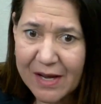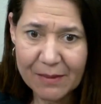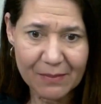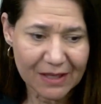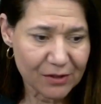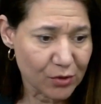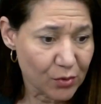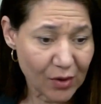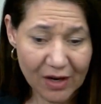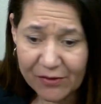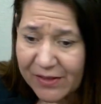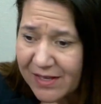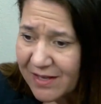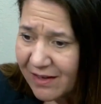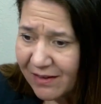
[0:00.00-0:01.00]
But throughout
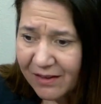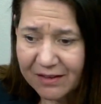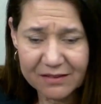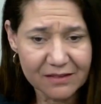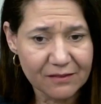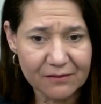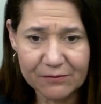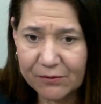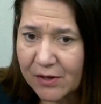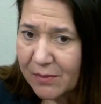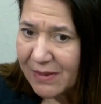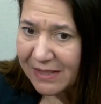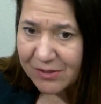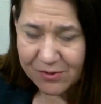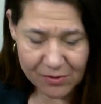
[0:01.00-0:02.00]
the year, from
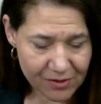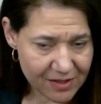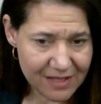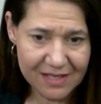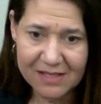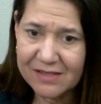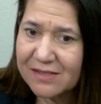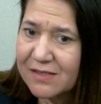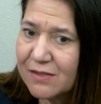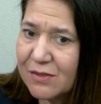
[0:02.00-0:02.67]
attorneys